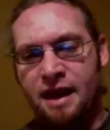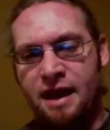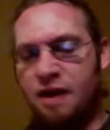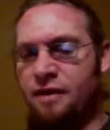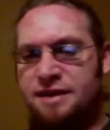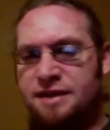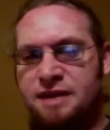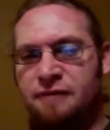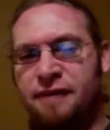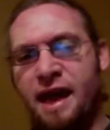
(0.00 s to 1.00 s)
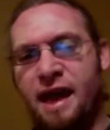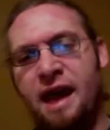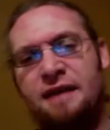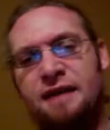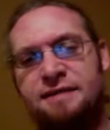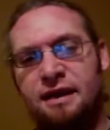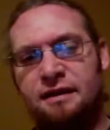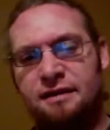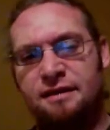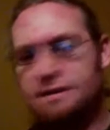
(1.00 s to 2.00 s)
and all that stuff. And
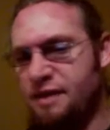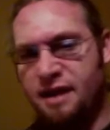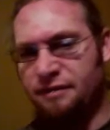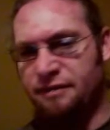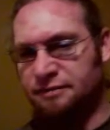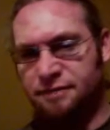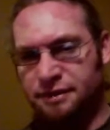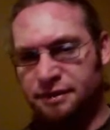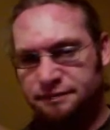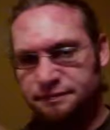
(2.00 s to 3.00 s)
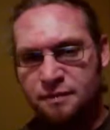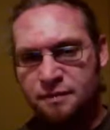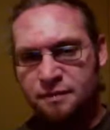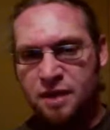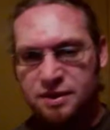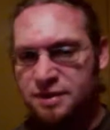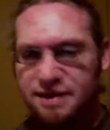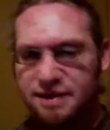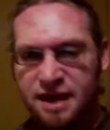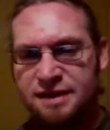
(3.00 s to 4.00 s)
so there you have it. But so I was
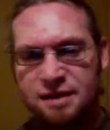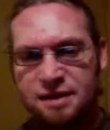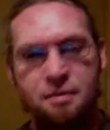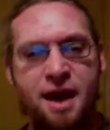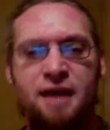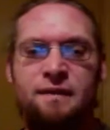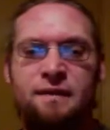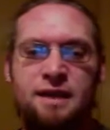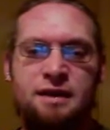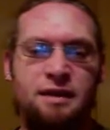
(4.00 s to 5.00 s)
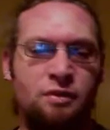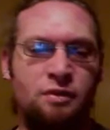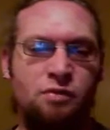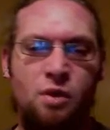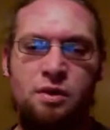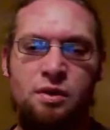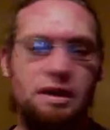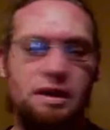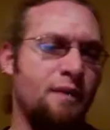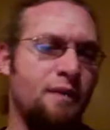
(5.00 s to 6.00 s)
excited to see him back in the
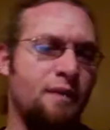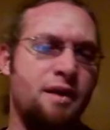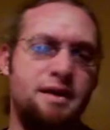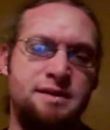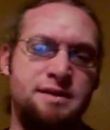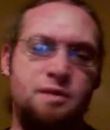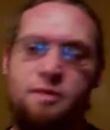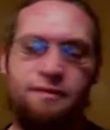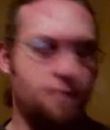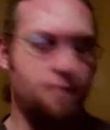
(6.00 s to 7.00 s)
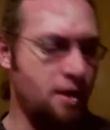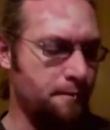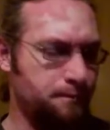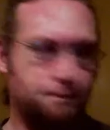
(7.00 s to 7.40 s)
role, and I wanted to see where it went from there.